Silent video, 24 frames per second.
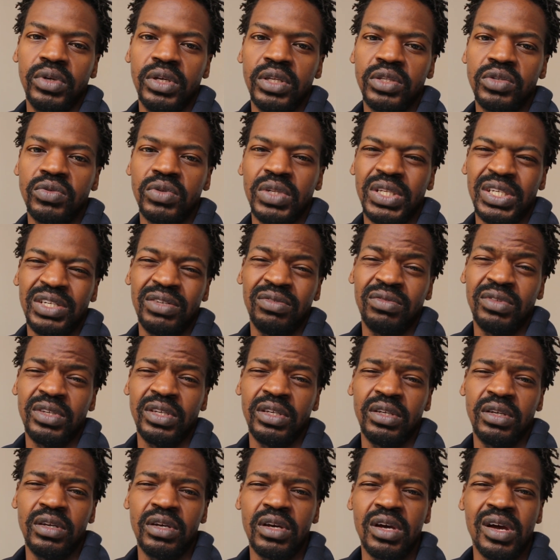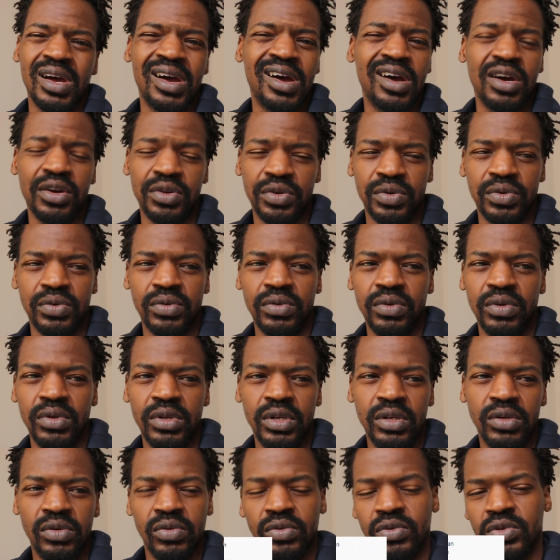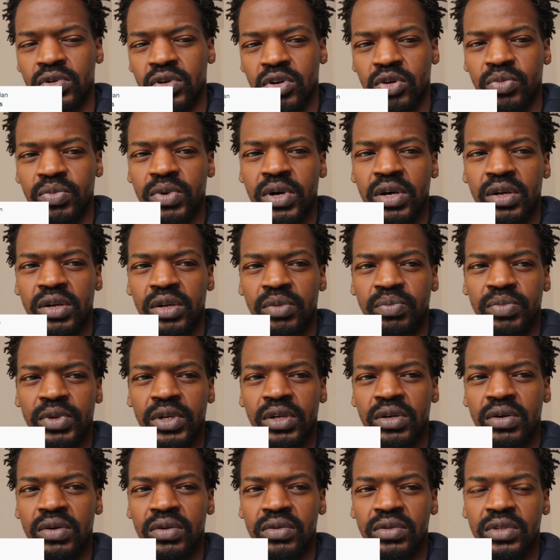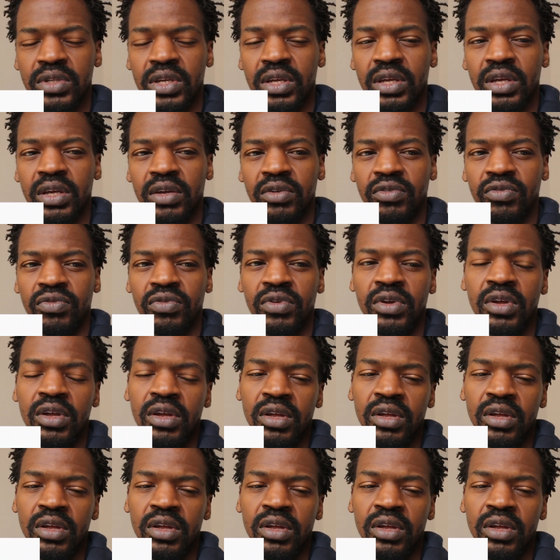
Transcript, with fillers: it's relatively harder to talk about it because they have